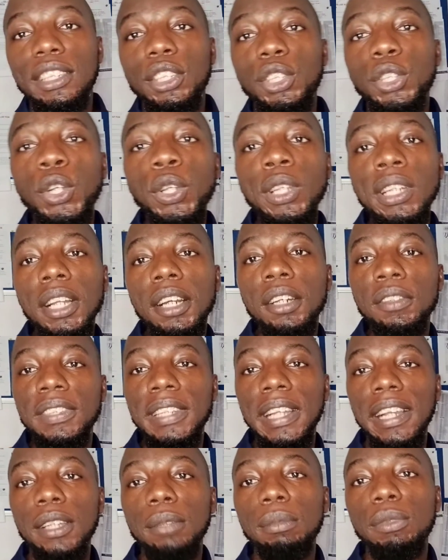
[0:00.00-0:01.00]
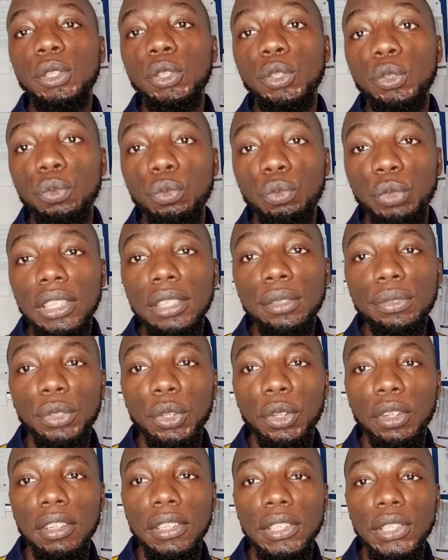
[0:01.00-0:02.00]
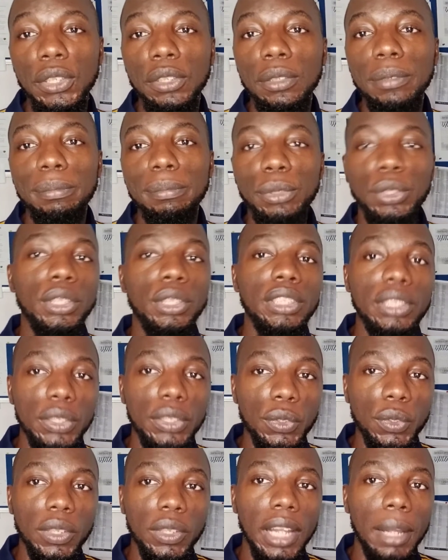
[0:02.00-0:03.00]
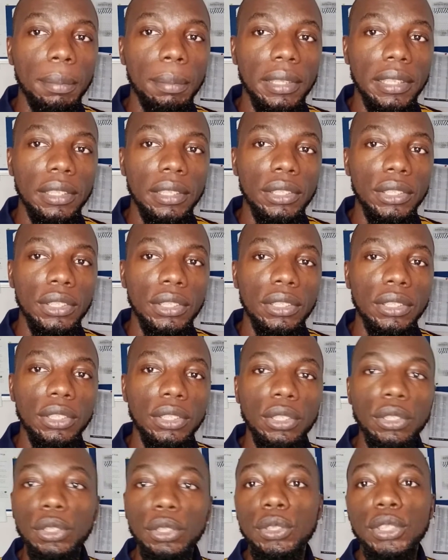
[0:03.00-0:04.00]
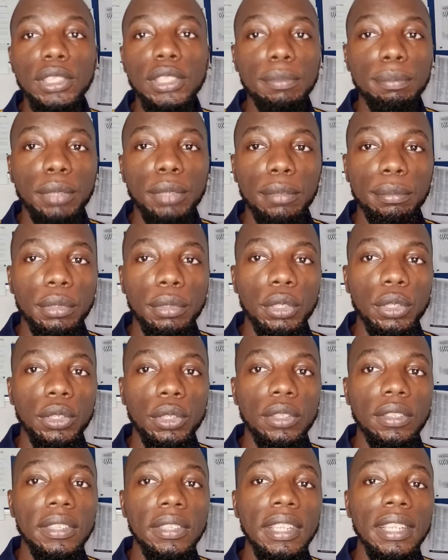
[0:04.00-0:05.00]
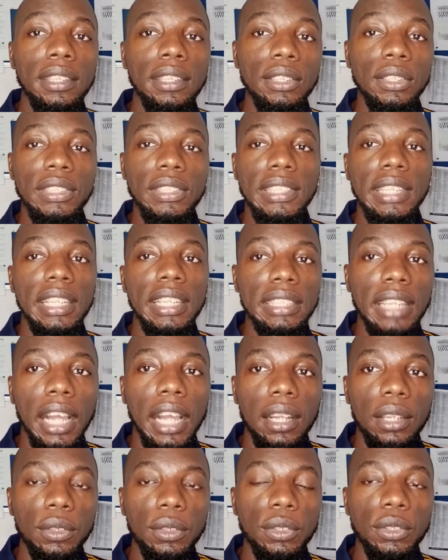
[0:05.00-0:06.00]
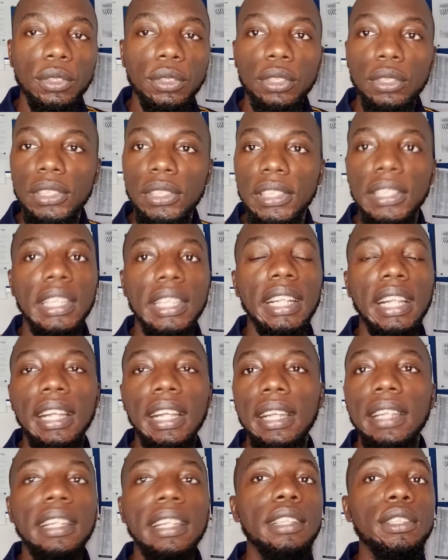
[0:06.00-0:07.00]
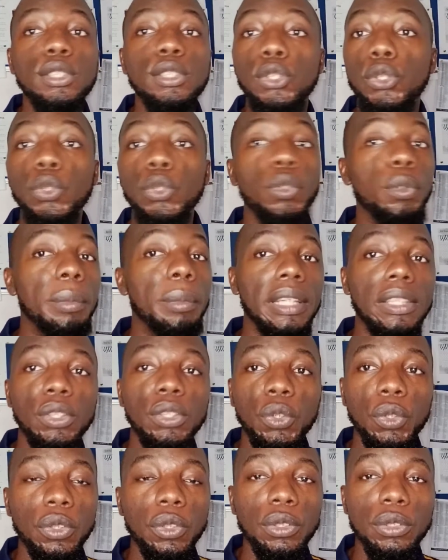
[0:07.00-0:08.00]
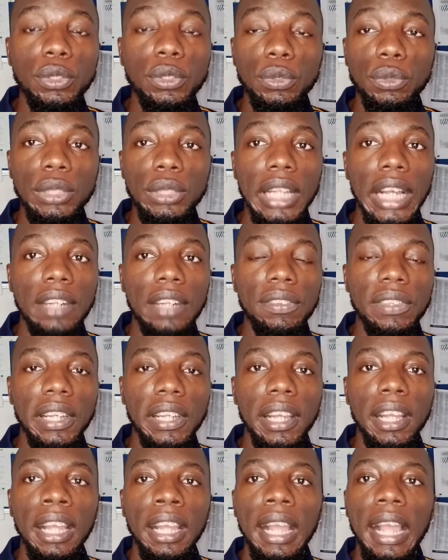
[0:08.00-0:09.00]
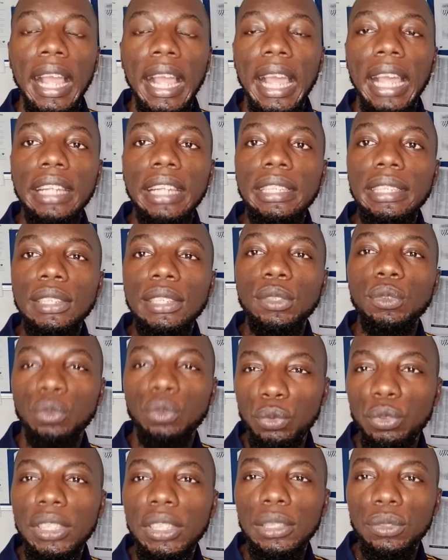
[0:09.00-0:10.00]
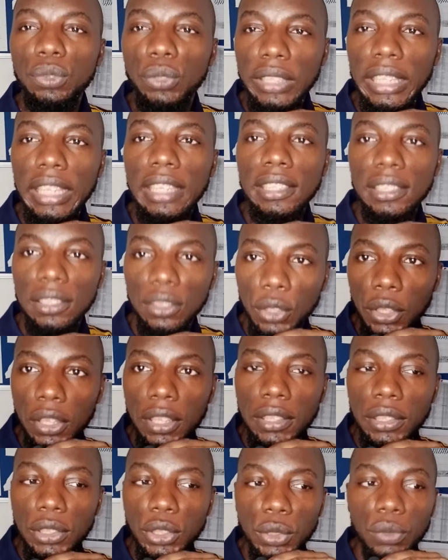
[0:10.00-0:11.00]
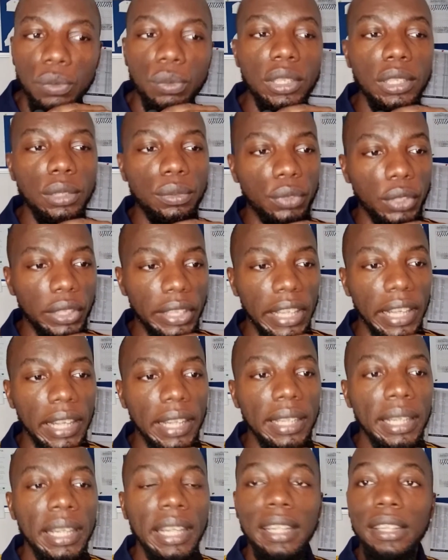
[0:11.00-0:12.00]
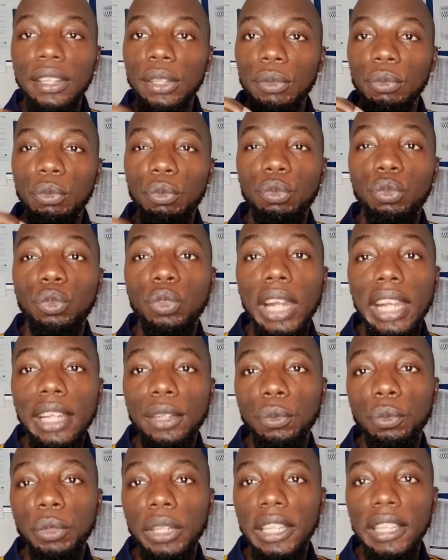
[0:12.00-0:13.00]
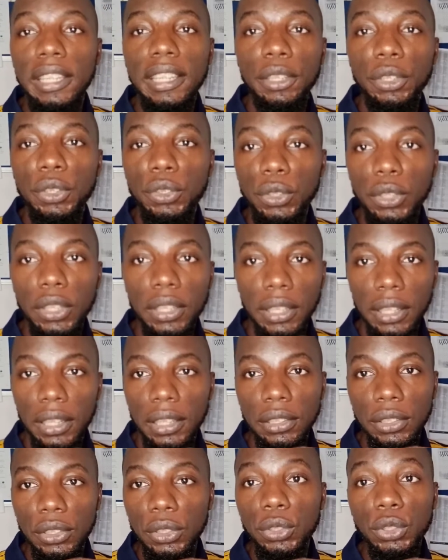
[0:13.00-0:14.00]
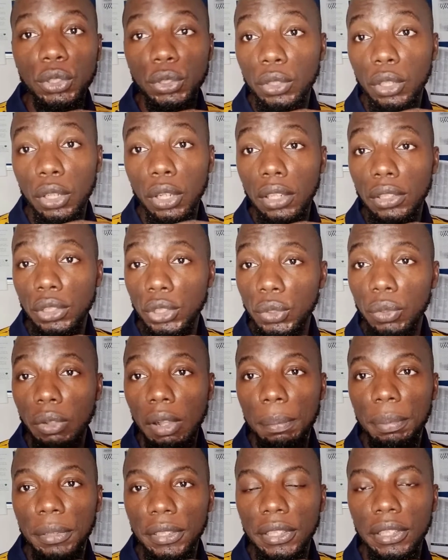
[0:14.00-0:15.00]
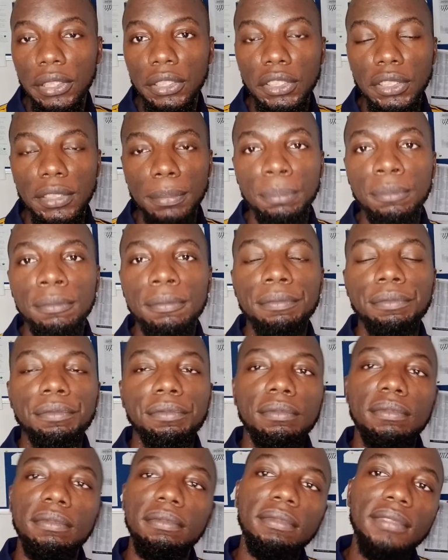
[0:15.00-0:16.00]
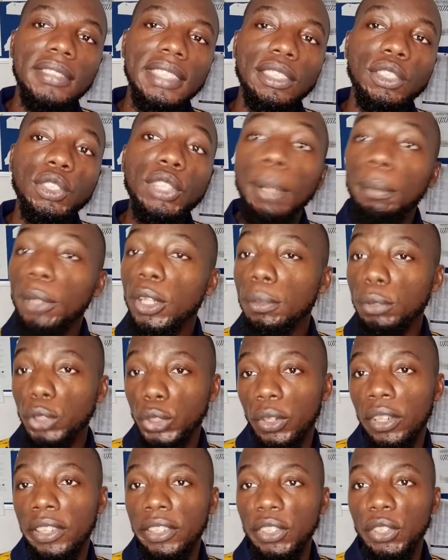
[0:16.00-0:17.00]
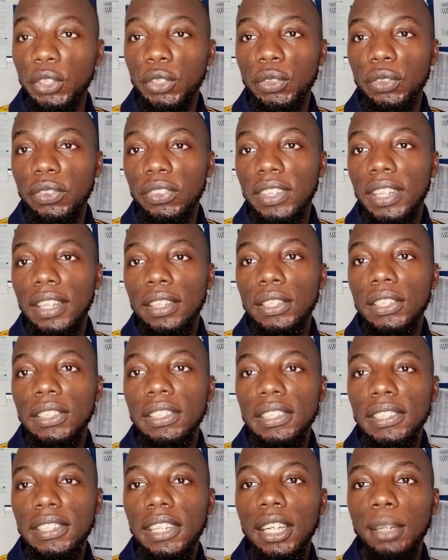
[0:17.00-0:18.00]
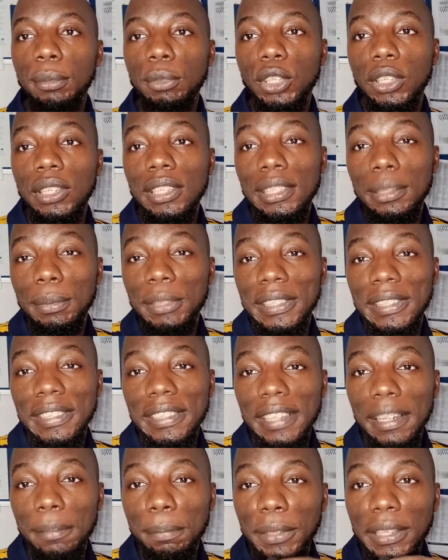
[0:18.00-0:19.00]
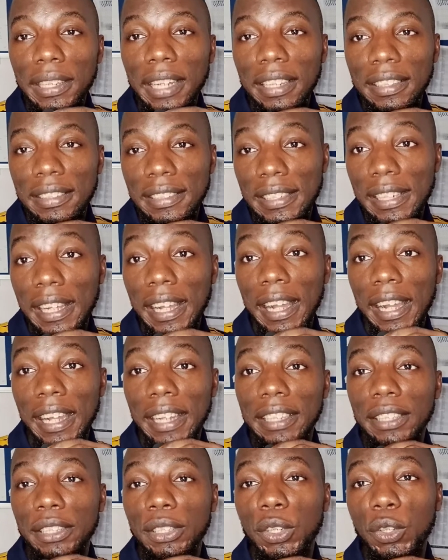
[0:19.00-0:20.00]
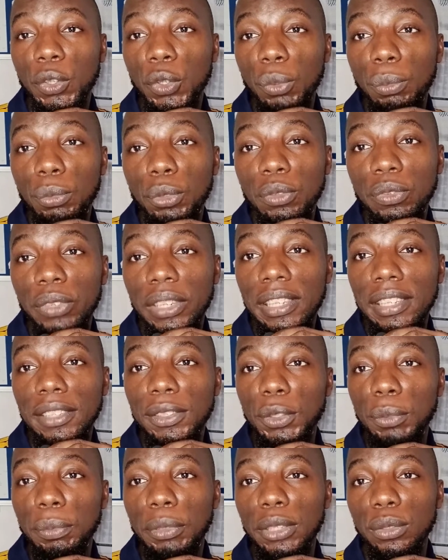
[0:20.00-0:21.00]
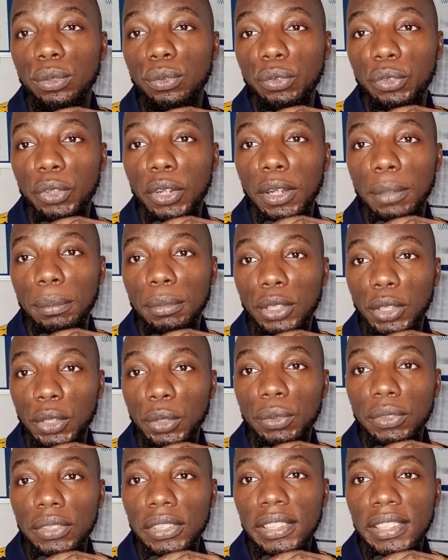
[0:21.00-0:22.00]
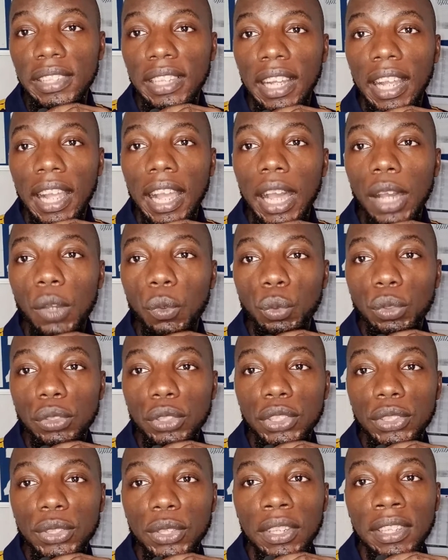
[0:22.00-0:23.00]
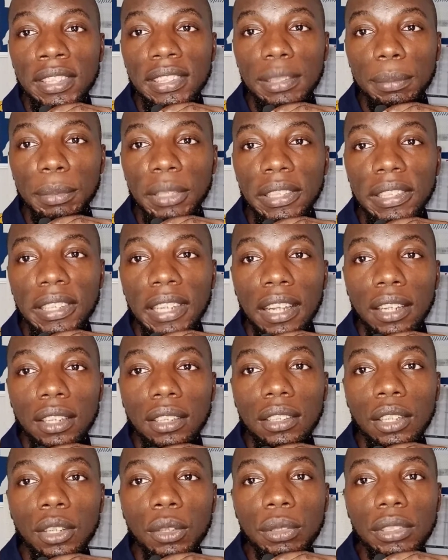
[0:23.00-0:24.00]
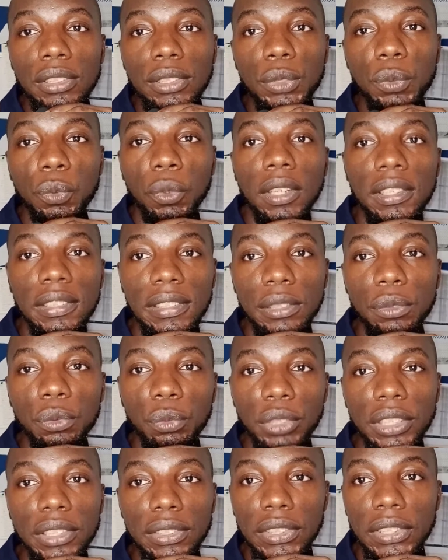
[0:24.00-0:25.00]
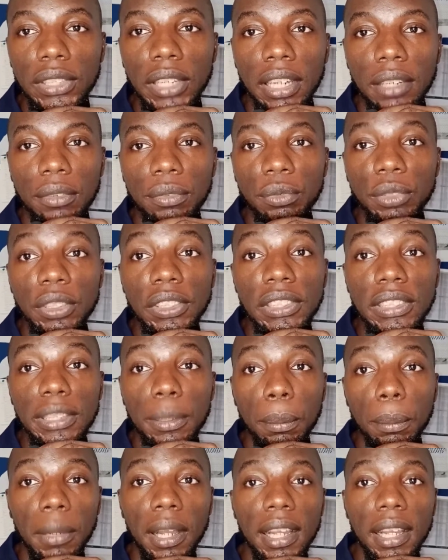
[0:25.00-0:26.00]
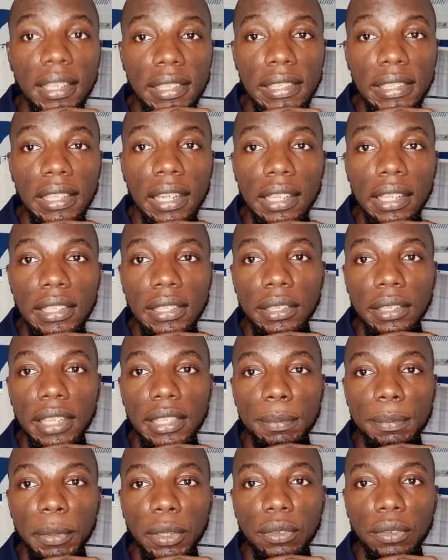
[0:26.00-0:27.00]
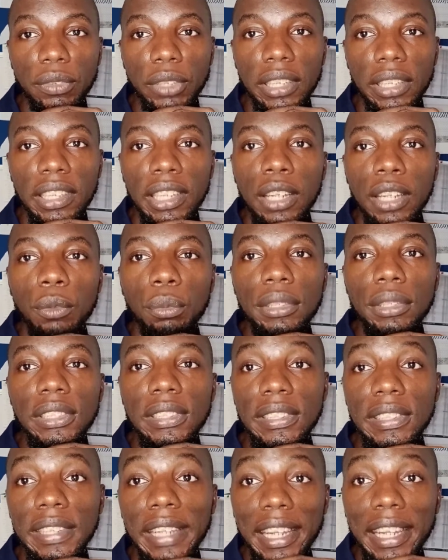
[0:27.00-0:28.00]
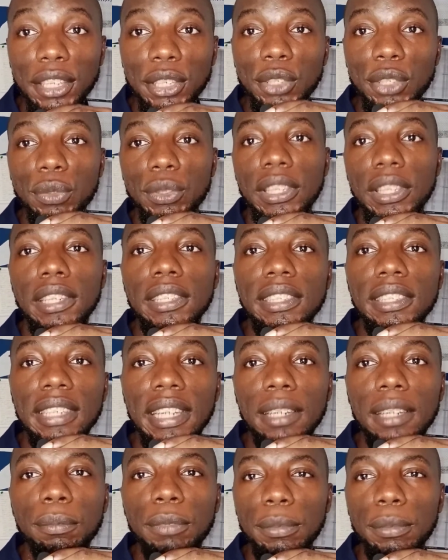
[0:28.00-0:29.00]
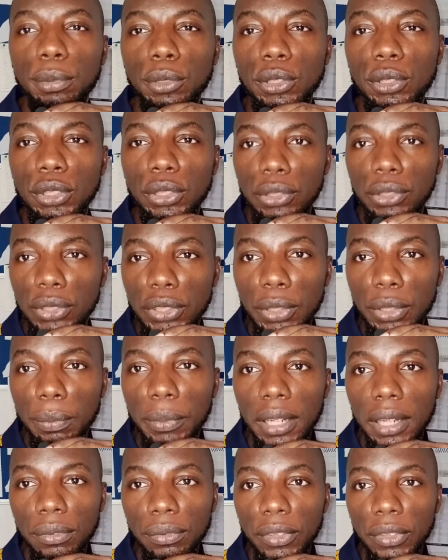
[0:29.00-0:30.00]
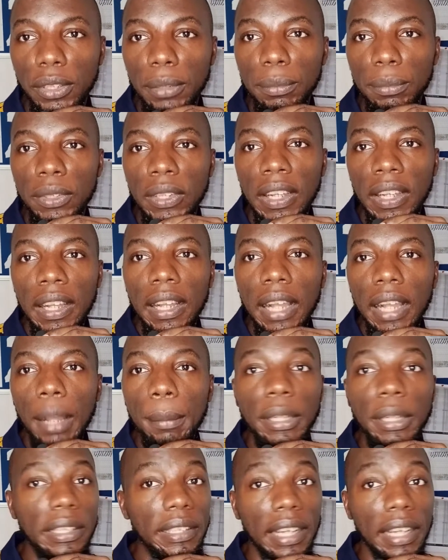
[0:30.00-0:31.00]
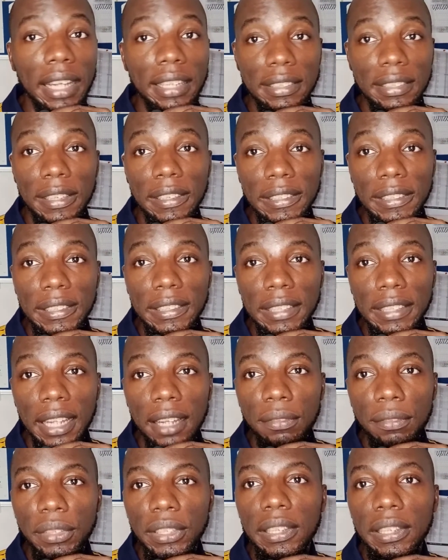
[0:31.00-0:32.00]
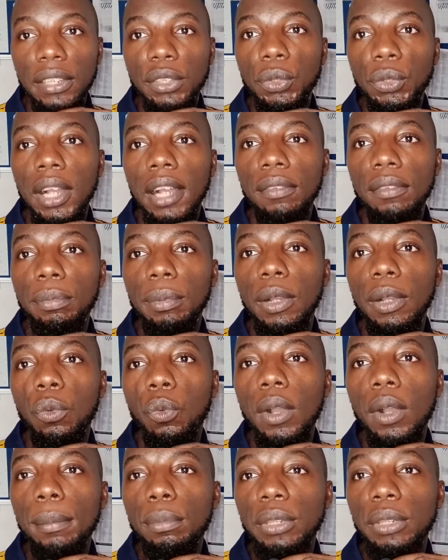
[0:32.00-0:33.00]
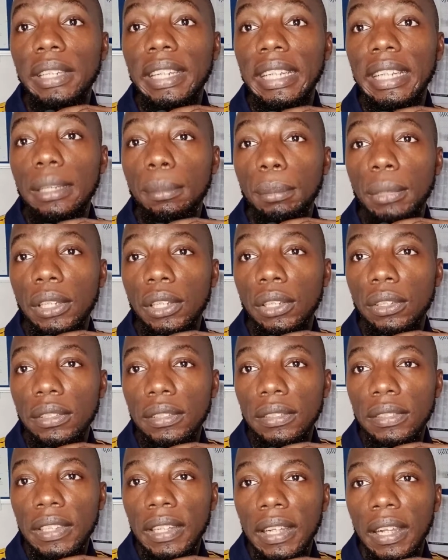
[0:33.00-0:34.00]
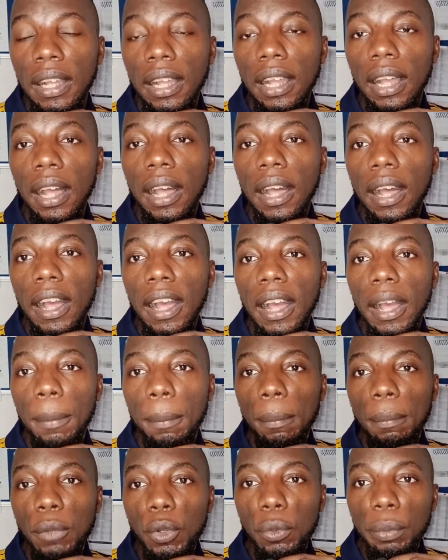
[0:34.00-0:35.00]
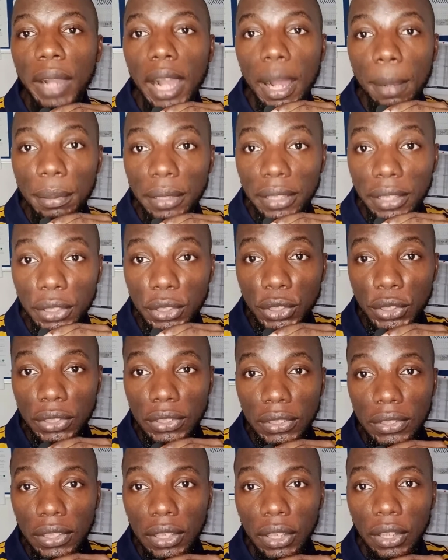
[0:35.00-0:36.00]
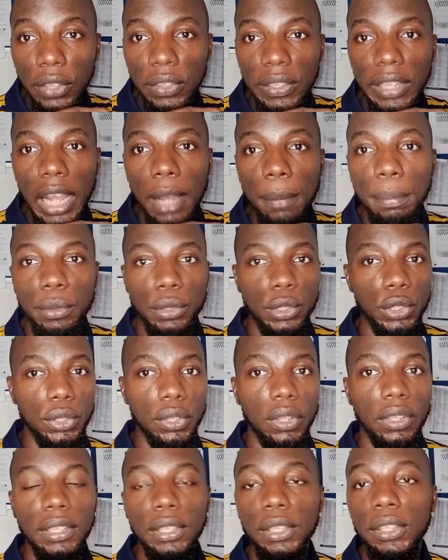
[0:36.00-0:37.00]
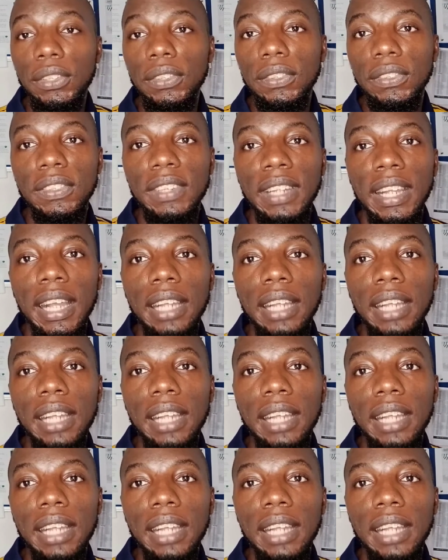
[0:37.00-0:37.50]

You know, a lot of time you really focus on building your no-code application, you know, using Bubble, using Adalo, using Glide, and so many no-code tools out there. And you really forget to launch. You really forget the right way that you should launch your application. So I'm going to be showing you. So this time we're going to be stepping aside, you know, move a little bit from coding, and we're just going to be going towards the real stuff, which is the marketing aspect of it, which is getting users, getting people to use your platform. I mean, statistics have it that you have about 1.8 million mobile application on the Apple Store alone.